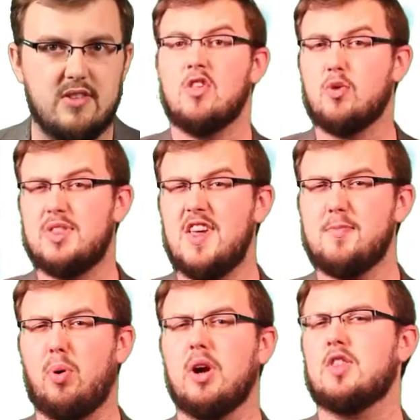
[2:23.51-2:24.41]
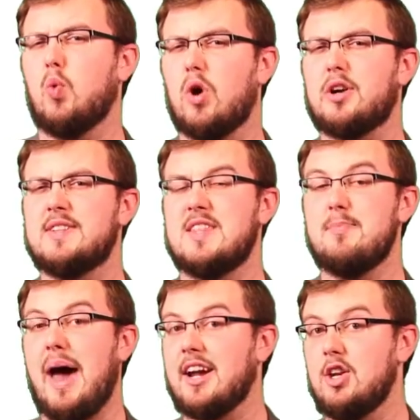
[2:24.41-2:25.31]
So at this point, the workers in the
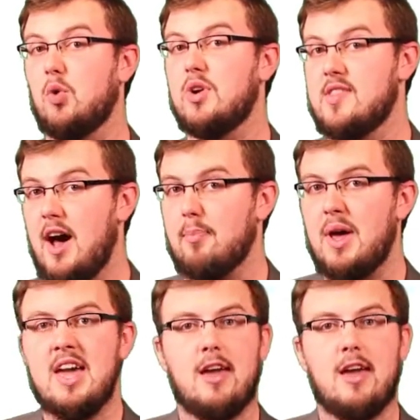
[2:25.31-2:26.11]
back know what's up.